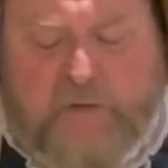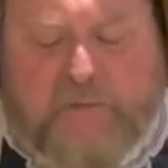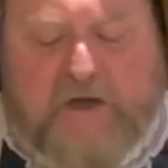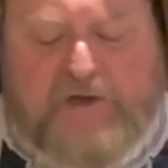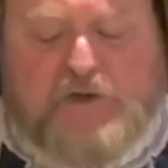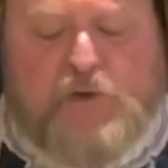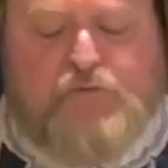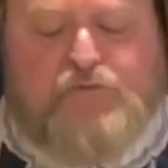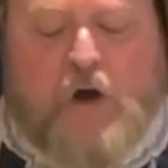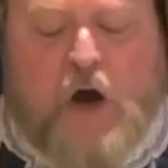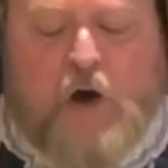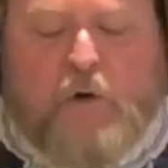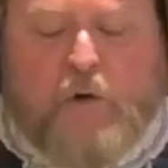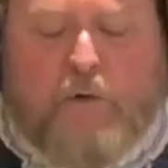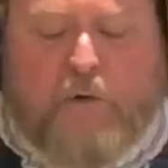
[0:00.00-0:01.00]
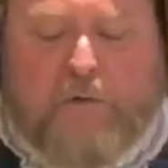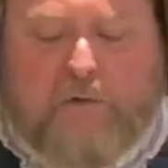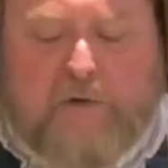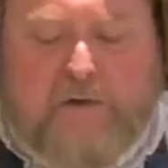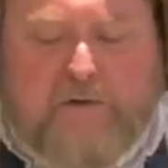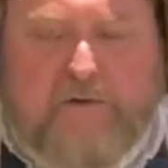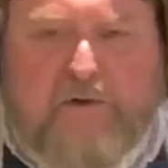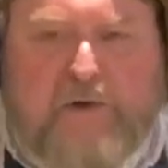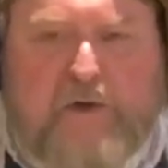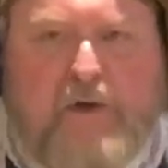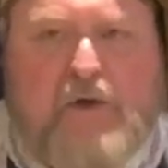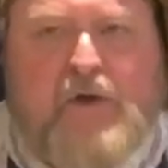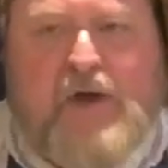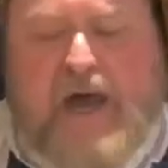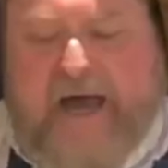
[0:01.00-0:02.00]
We do roll
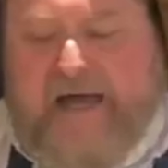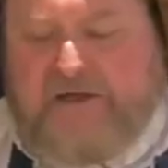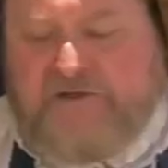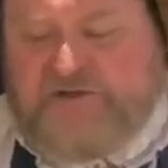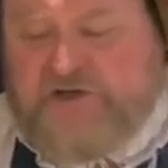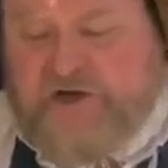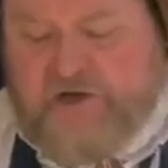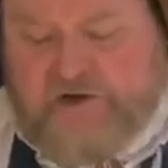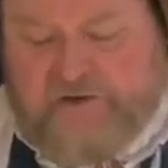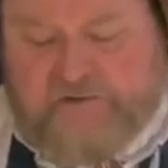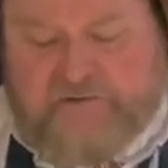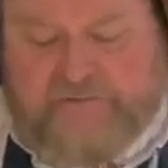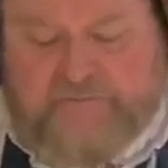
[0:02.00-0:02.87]
and turn.